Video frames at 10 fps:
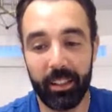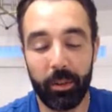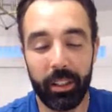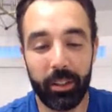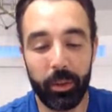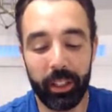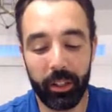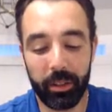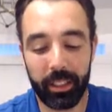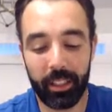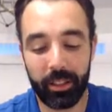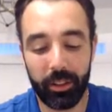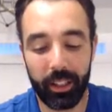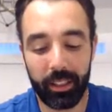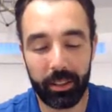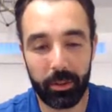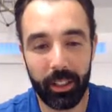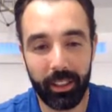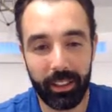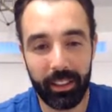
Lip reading: What year was that? 2000 what?